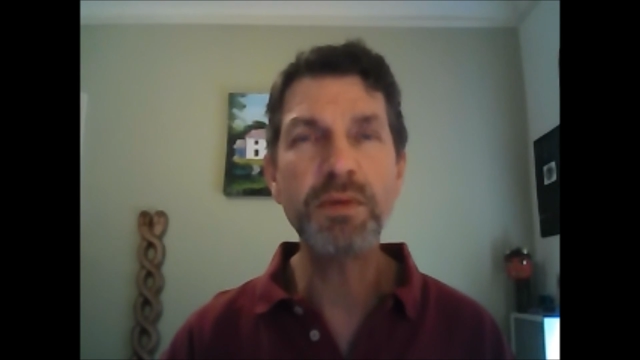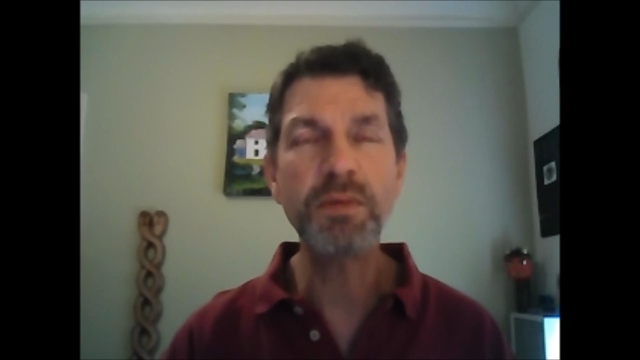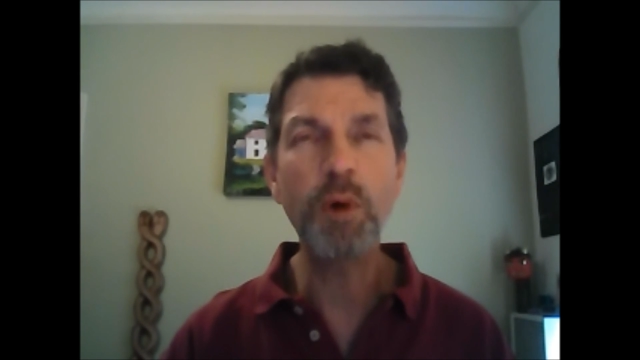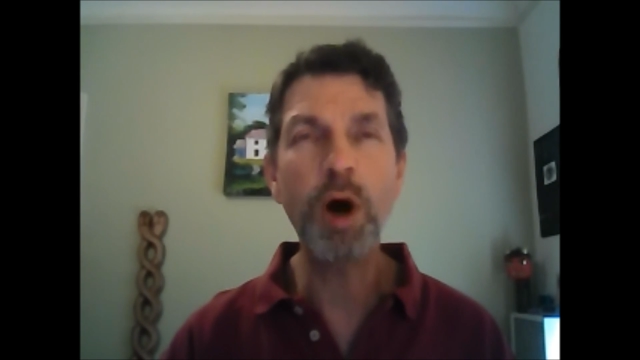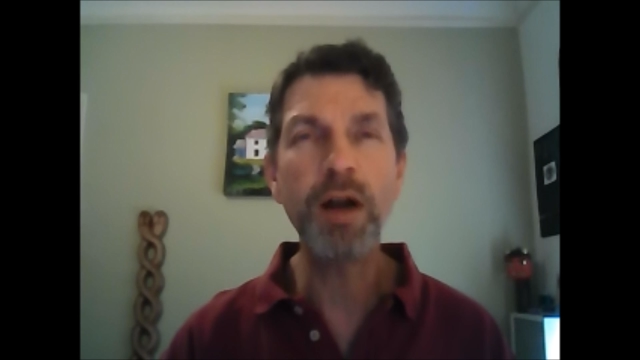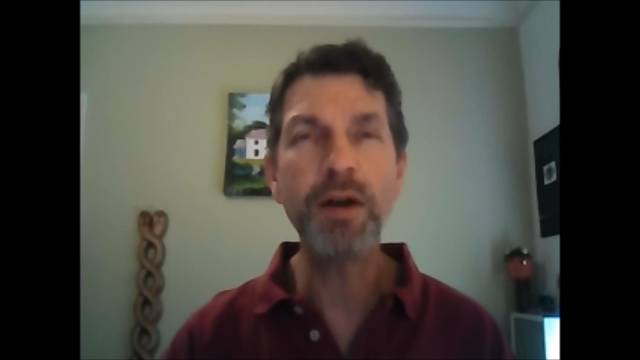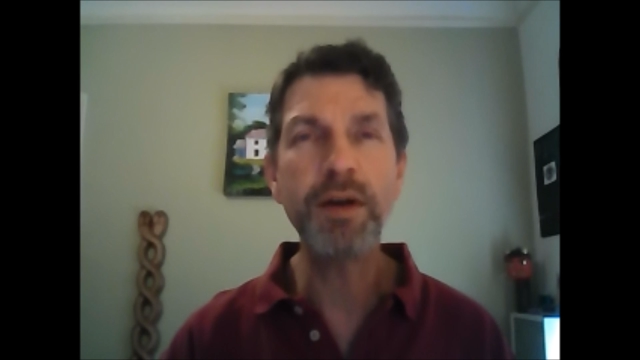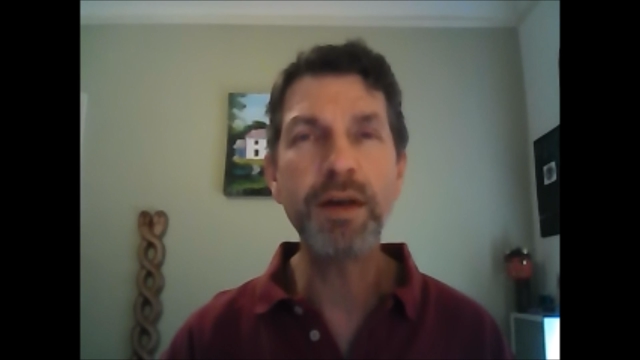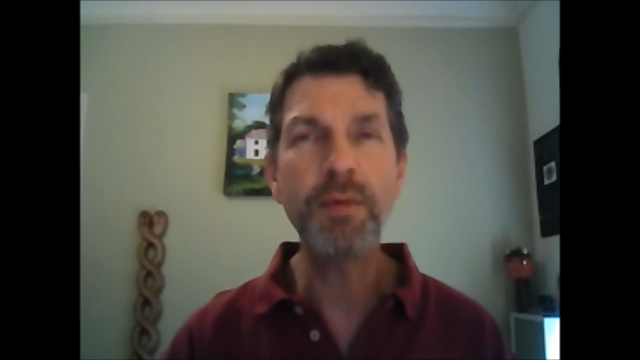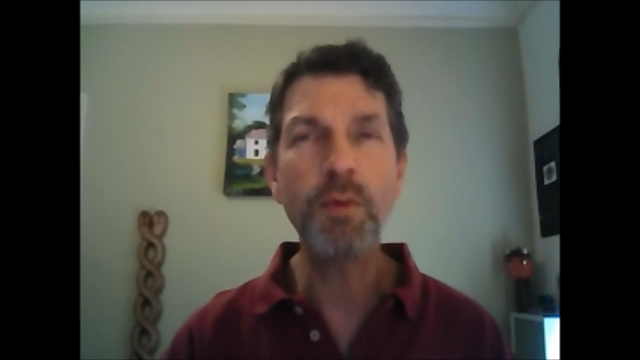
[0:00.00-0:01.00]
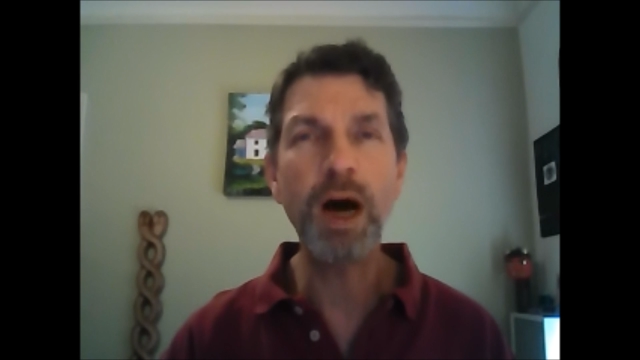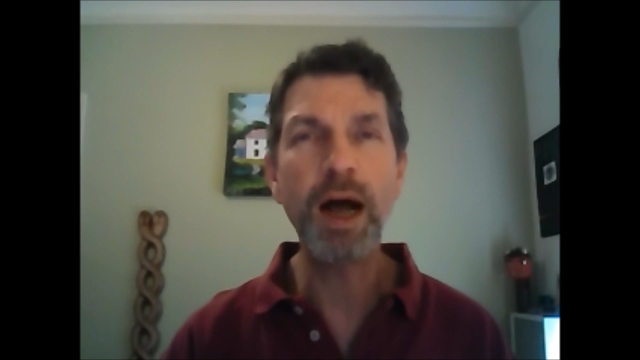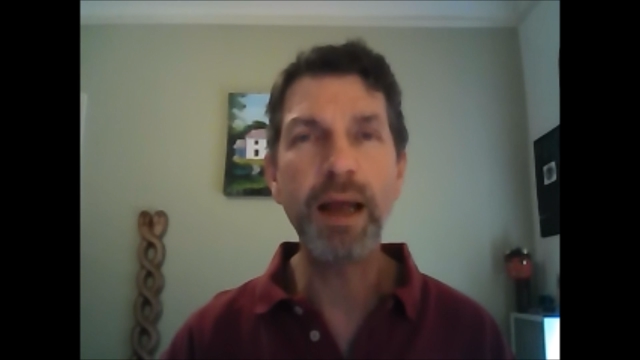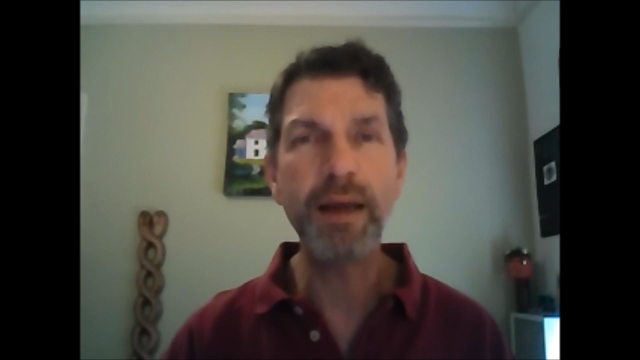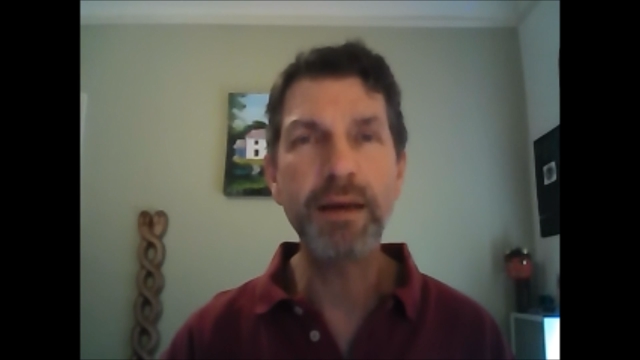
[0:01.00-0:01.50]
water into
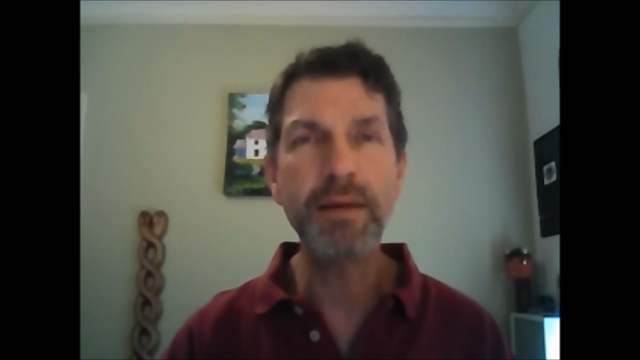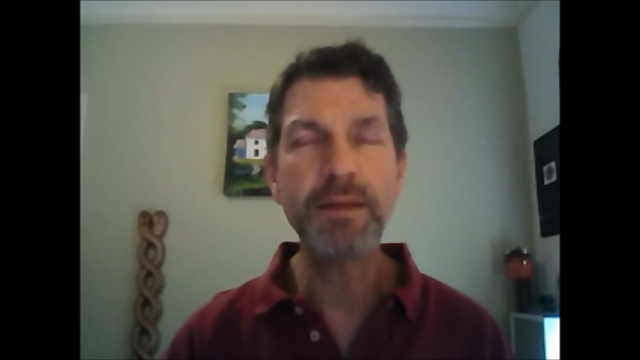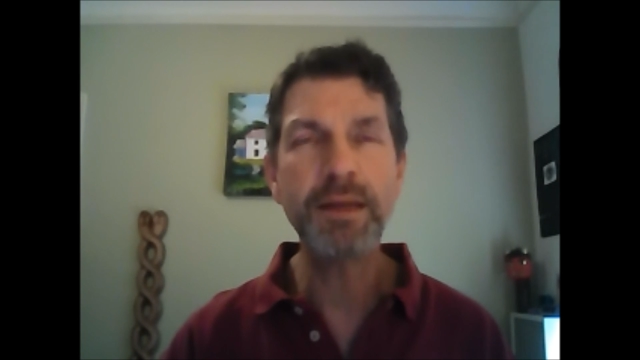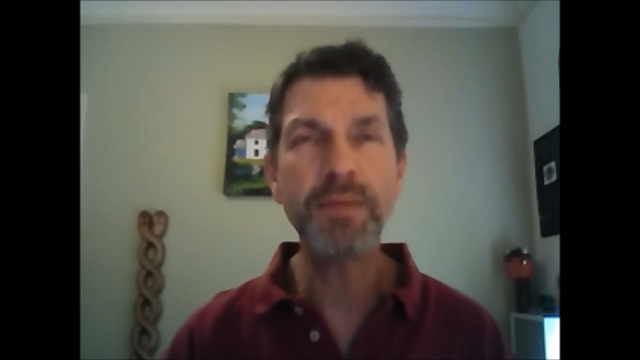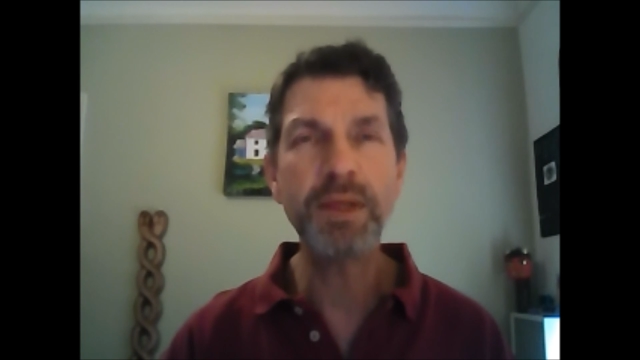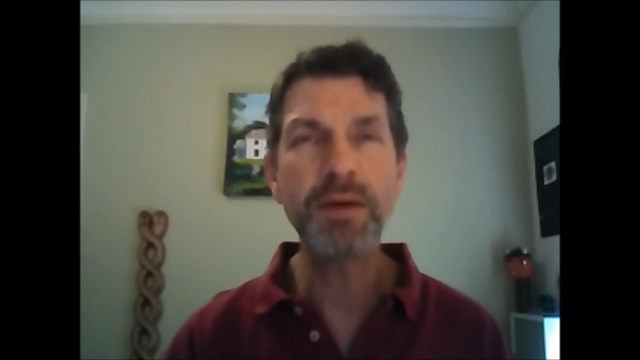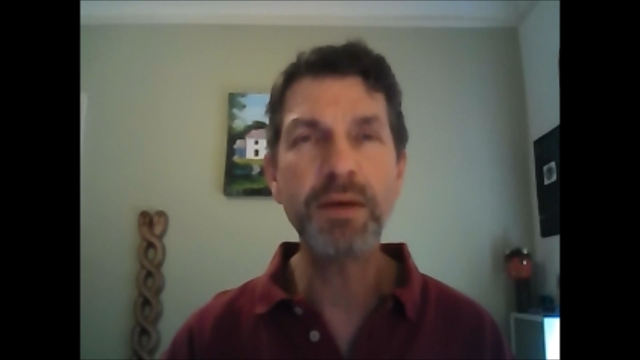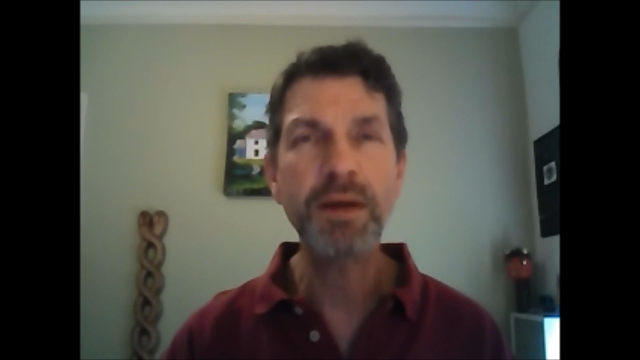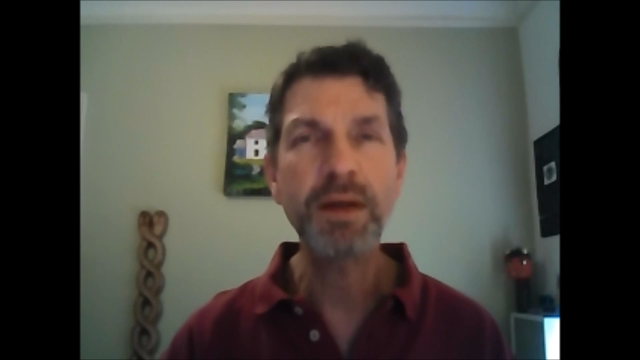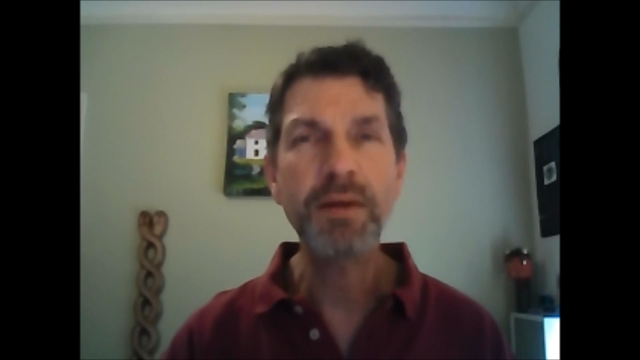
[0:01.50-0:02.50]
wine, something